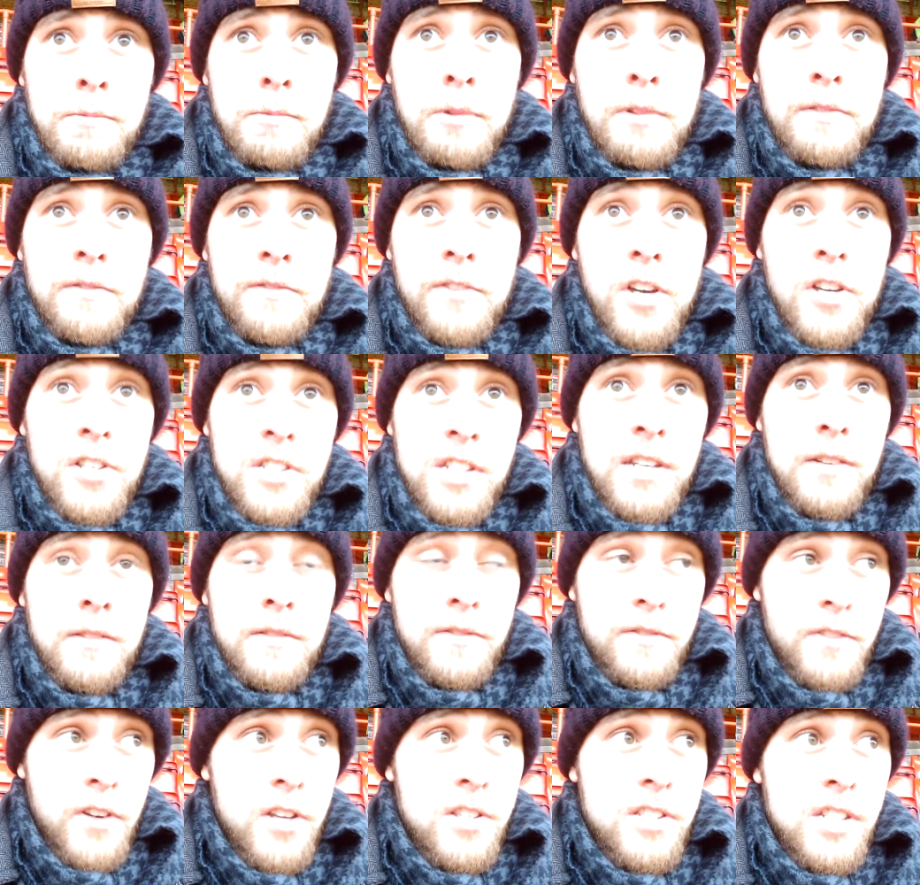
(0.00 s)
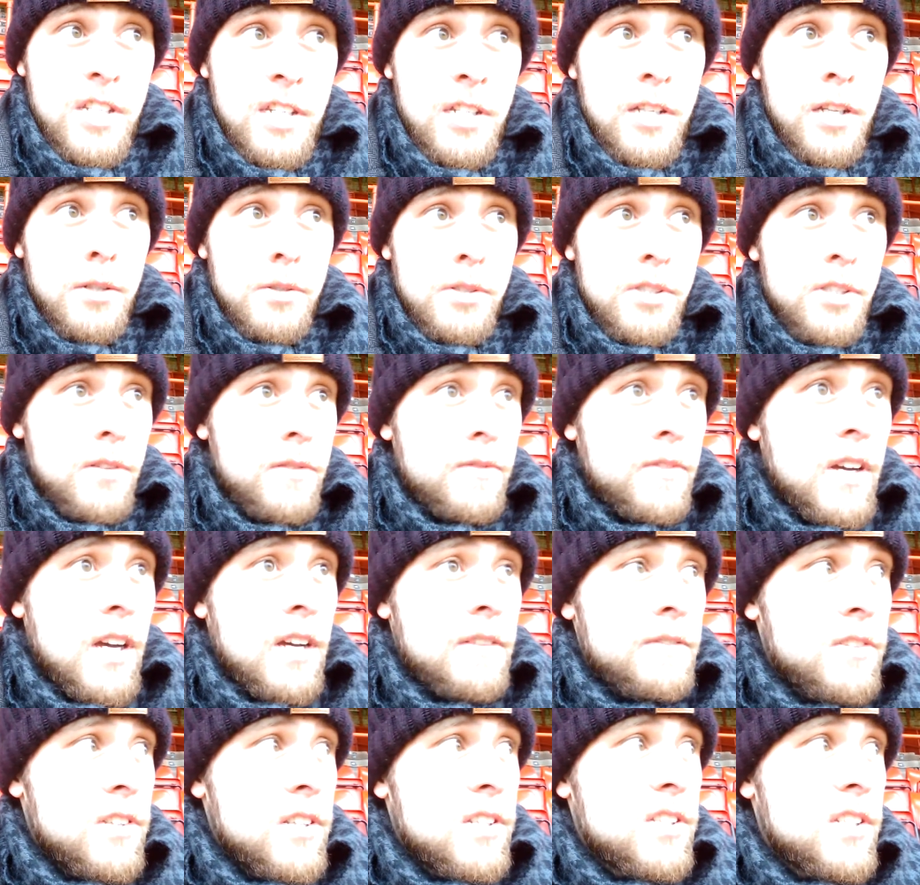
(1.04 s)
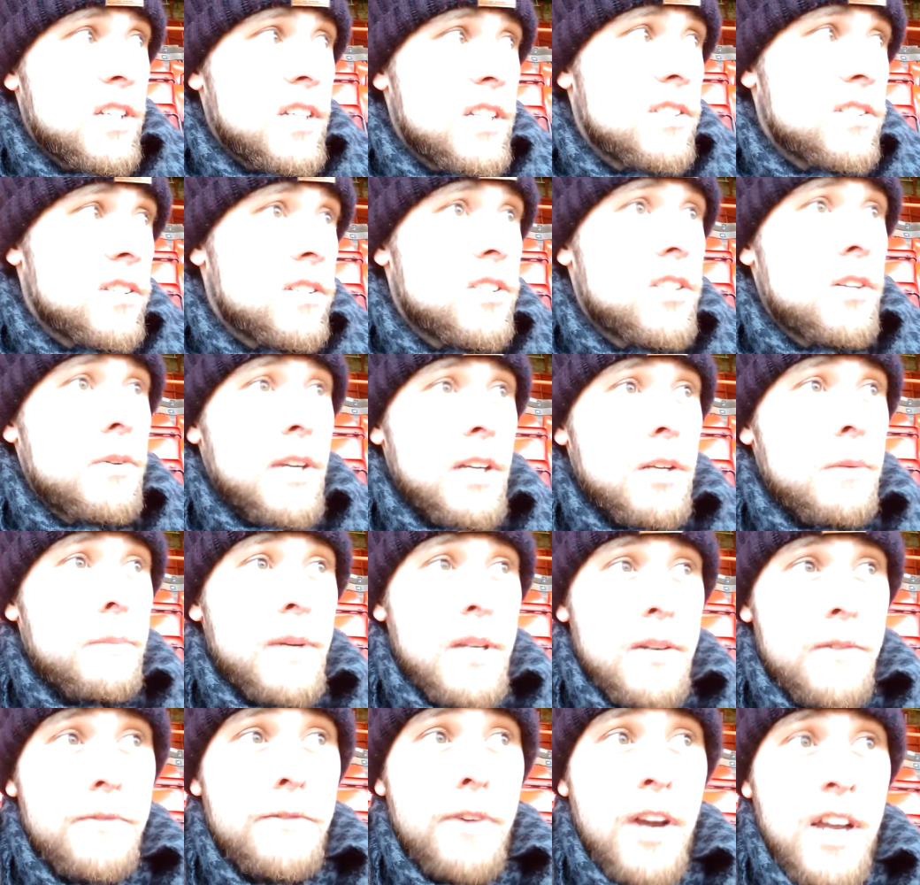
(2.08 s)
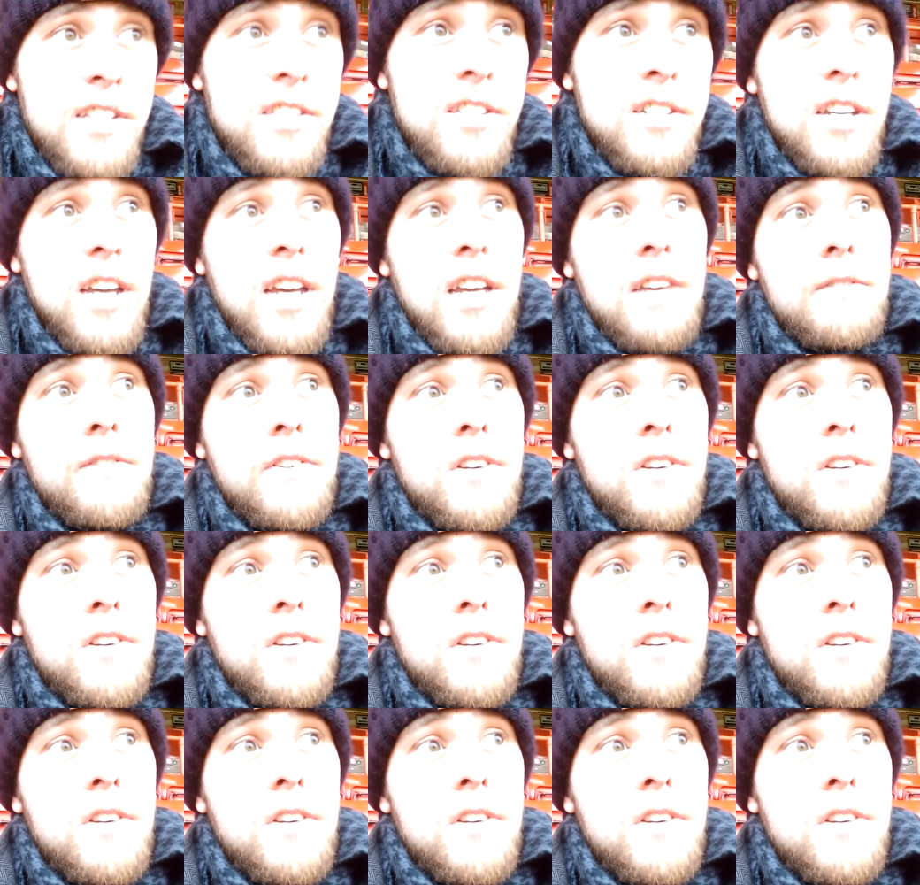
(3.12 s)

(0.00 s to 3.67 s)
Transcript: with 13 goals so far for the season, so he'll be a threat today